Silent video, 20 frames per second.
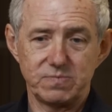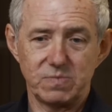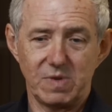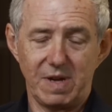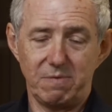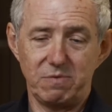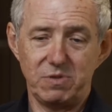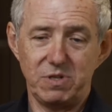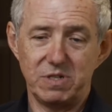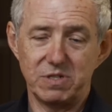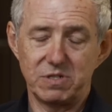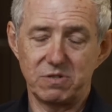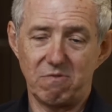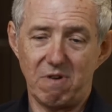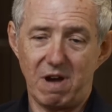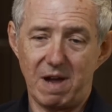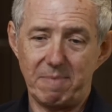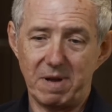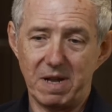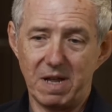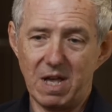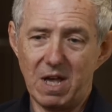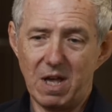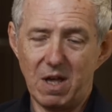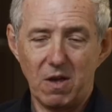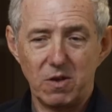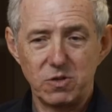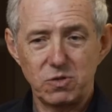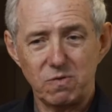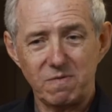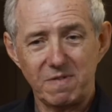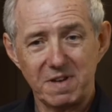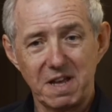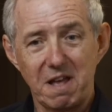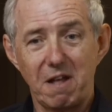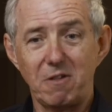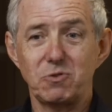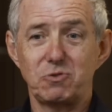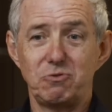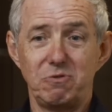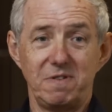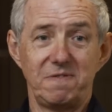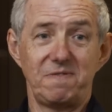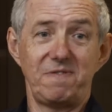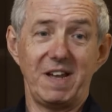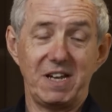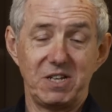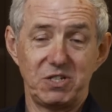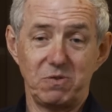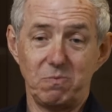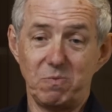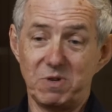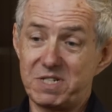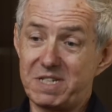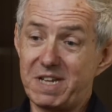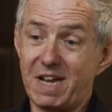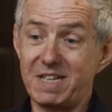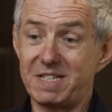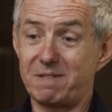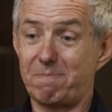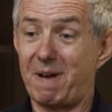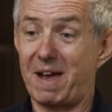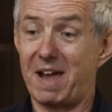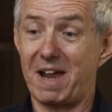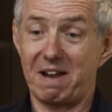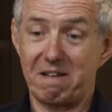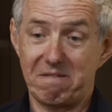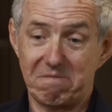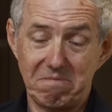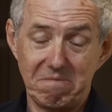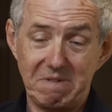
how would you describe it? It's sort of a cultural affliction which dates back